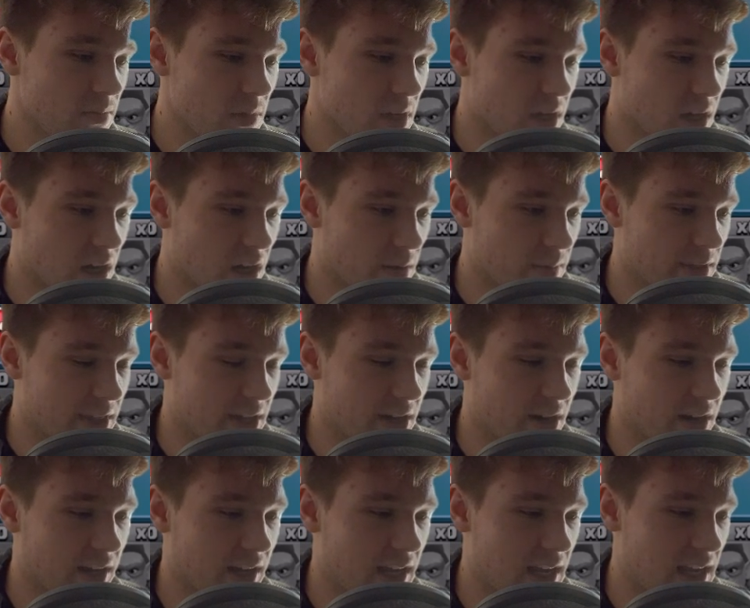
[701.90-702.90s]
And then
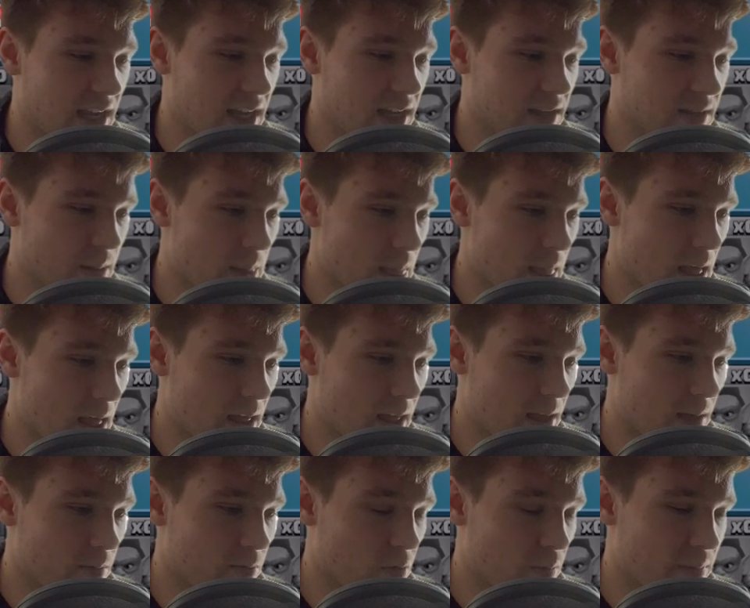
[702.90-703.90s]
our king
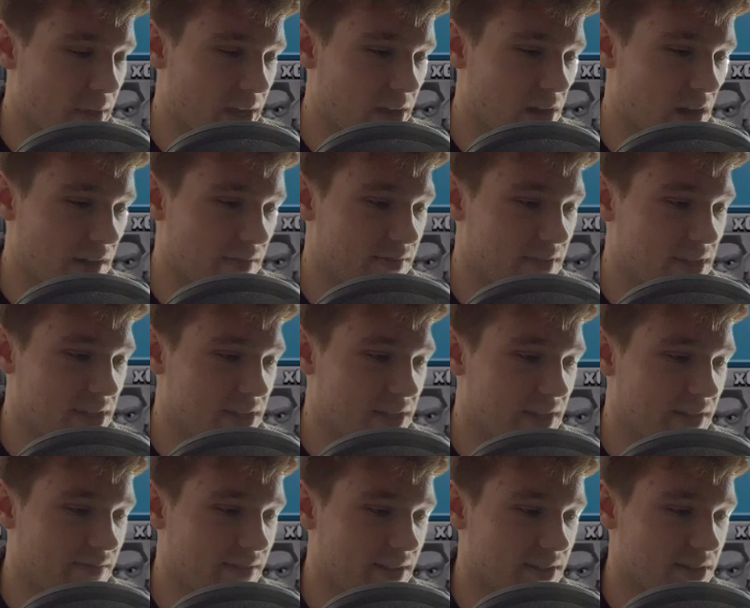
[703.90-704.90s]
will pick off these
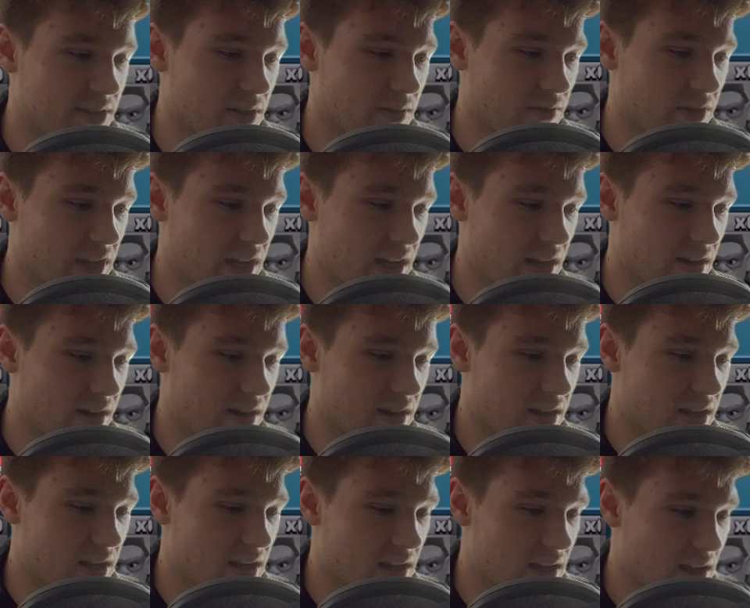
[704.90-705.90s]
defenses over here.
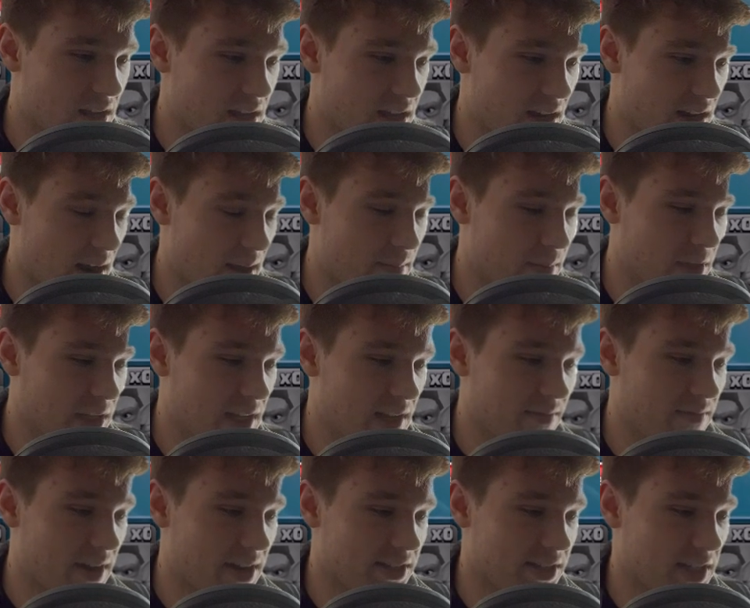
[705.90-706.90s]
And I
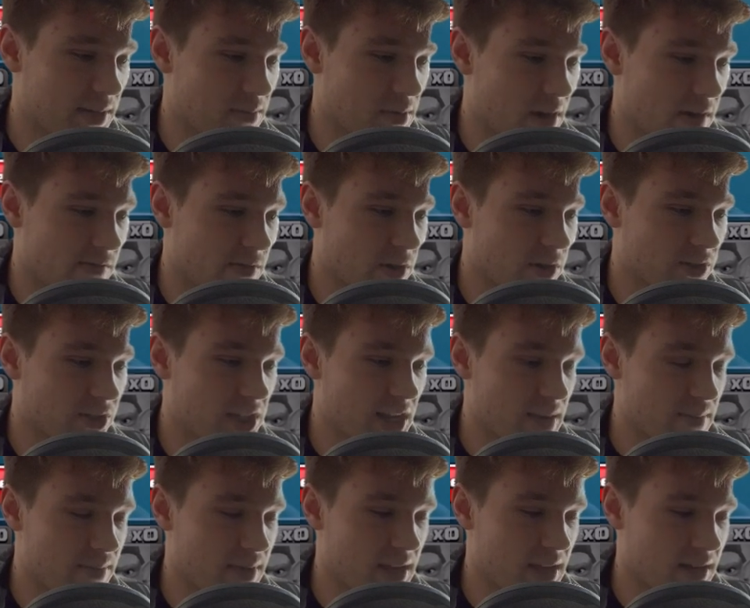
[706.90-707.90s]
believe I send my royal
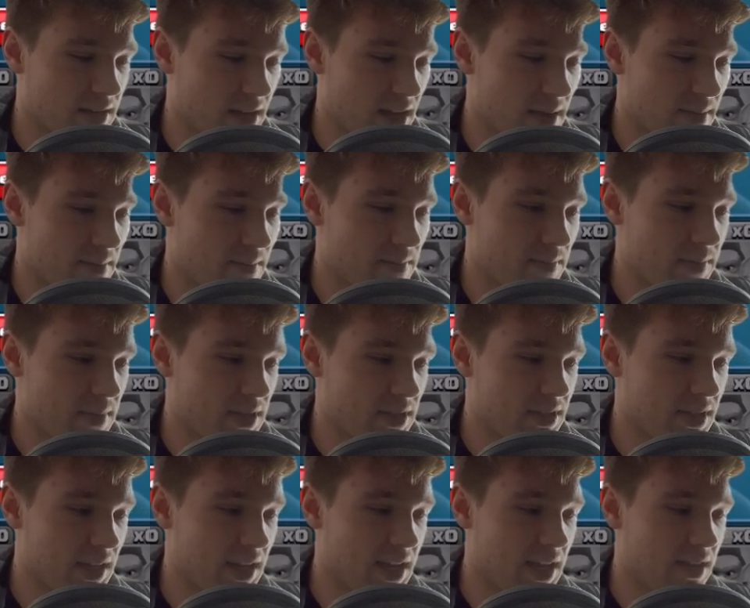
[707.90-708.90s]
champion,
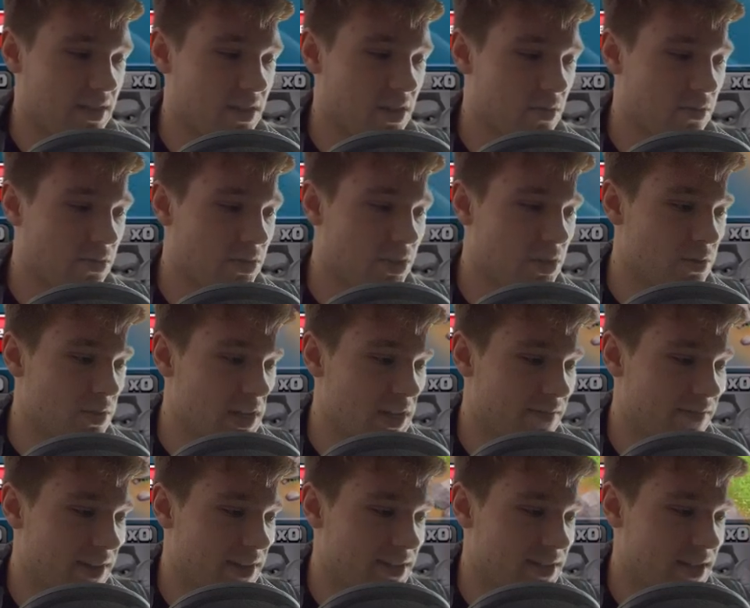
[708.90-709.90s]
to get those two
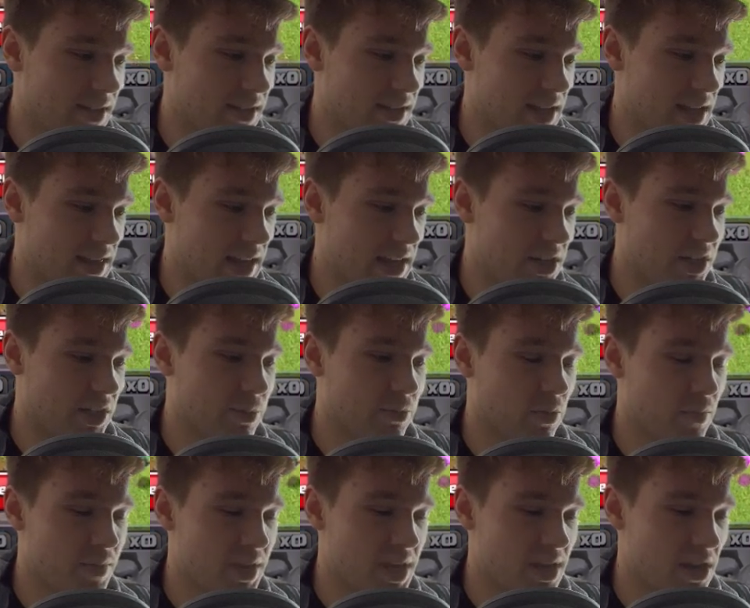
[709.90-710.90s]
defenses, and then she
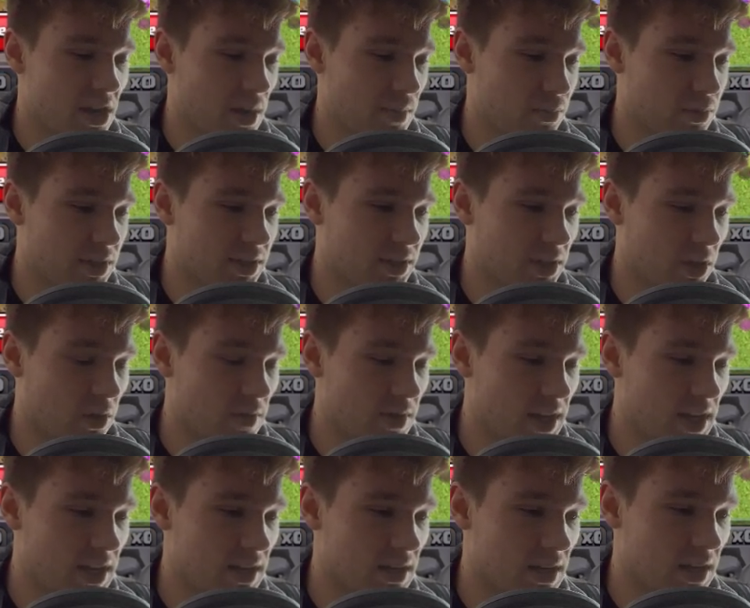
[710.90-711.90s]
will meet up with the
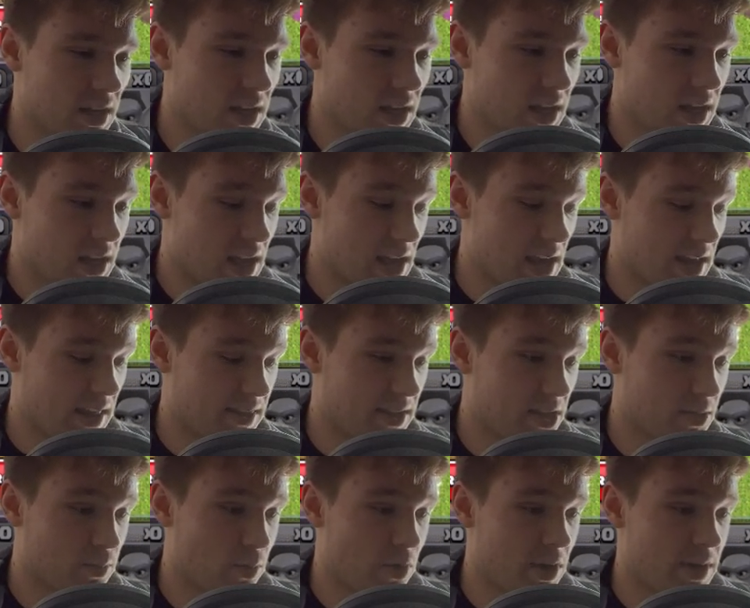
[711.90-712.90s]
queen. And at
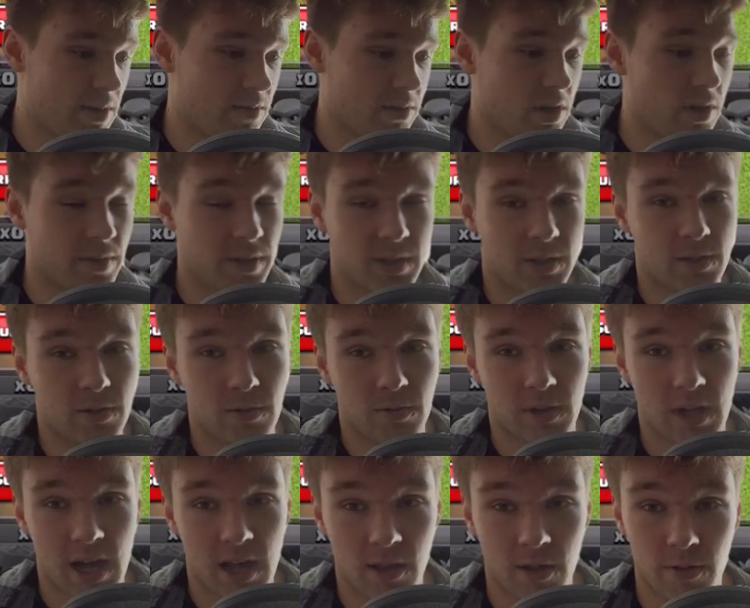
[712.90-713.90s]
this point, we're going to
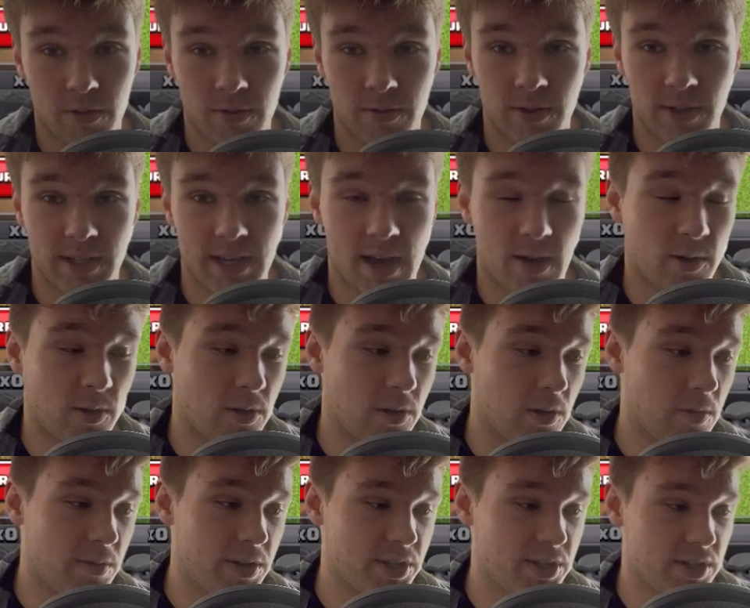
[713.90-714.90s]
Lalo through the town
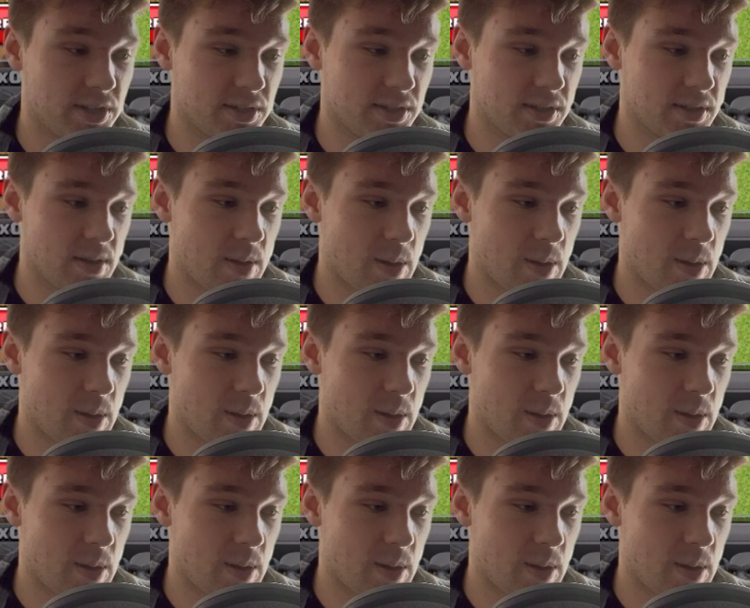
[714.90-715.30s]
hall, which is,